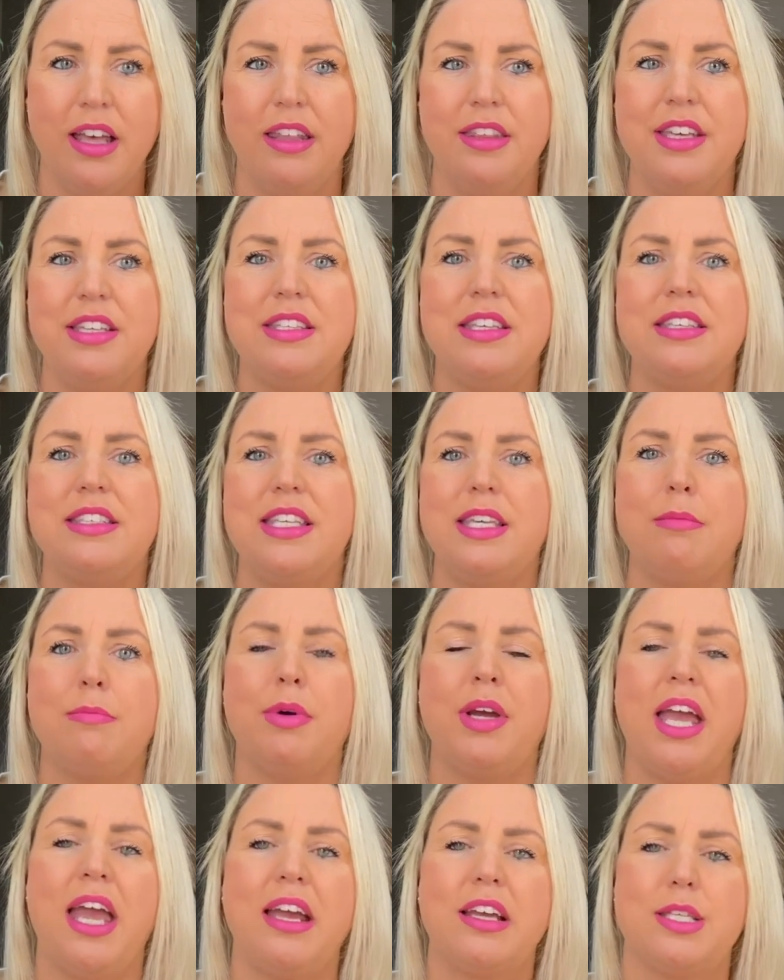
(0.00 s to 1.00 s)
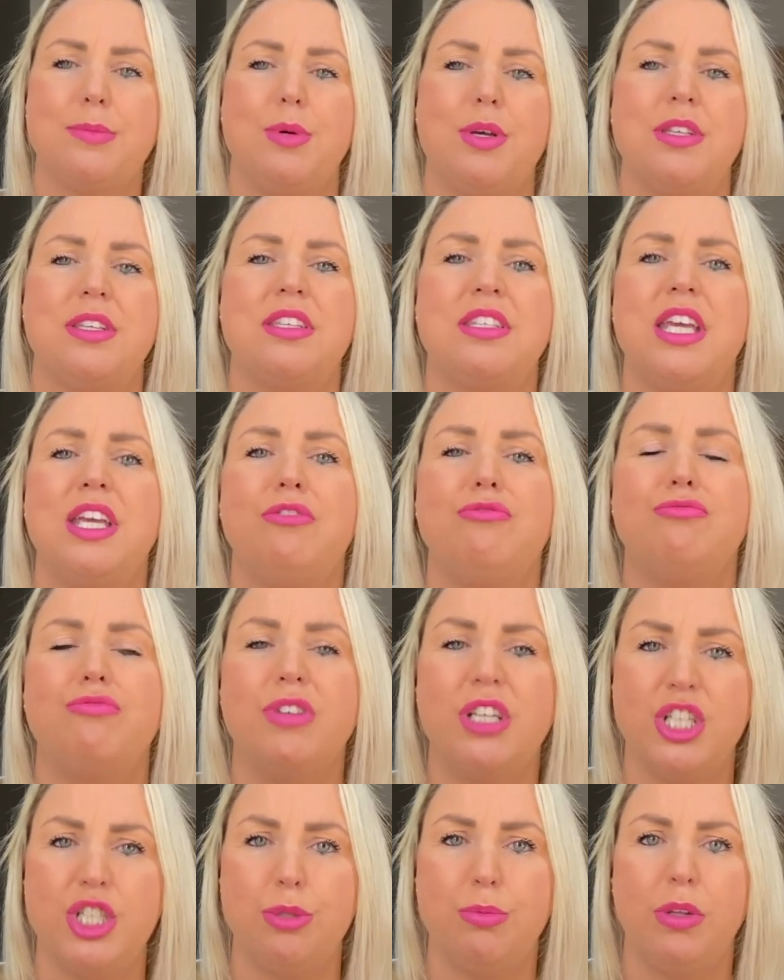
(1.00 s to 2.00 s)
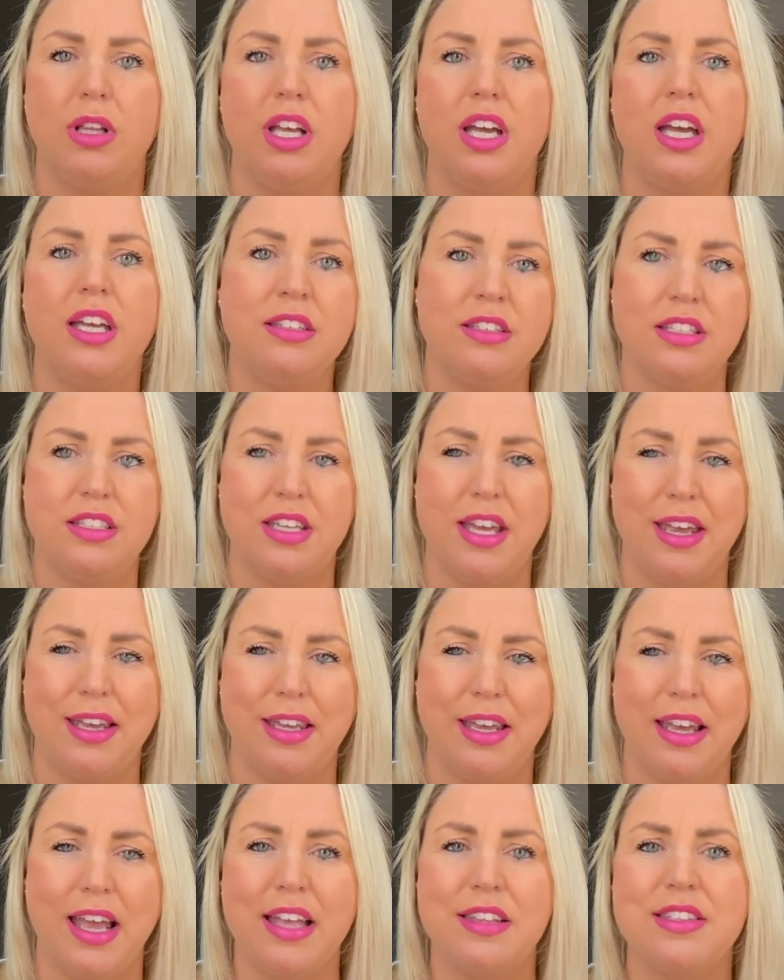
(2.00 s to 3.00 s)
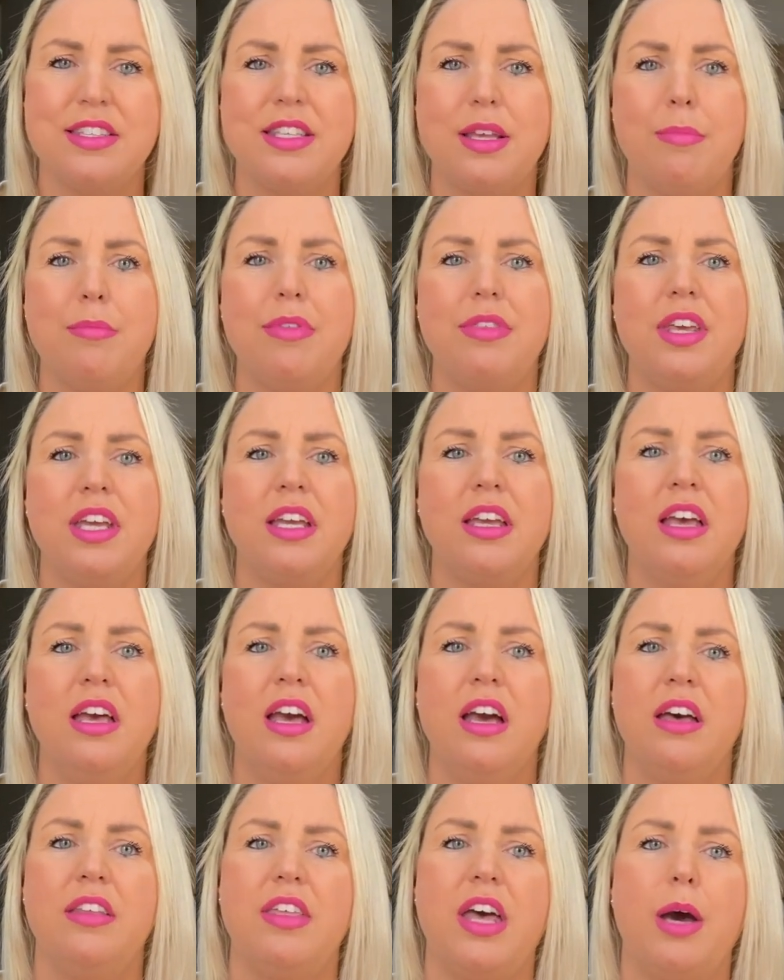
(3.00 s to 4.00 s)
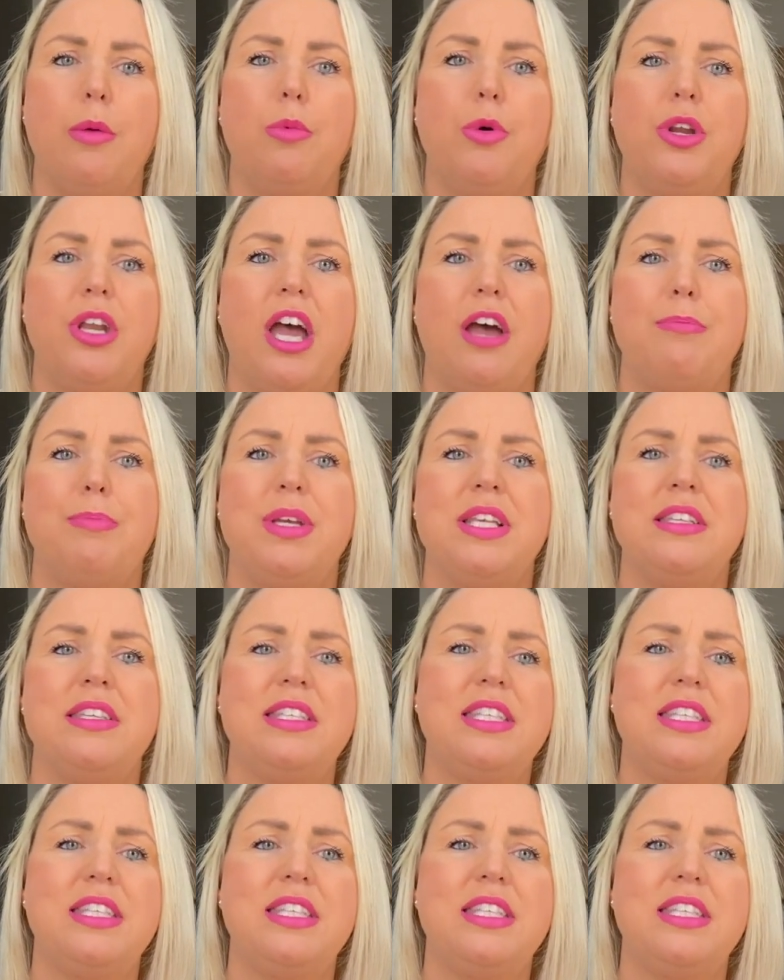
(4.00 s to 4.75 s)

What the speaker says: This is seen by experts as a ritual undertaking and something that would have been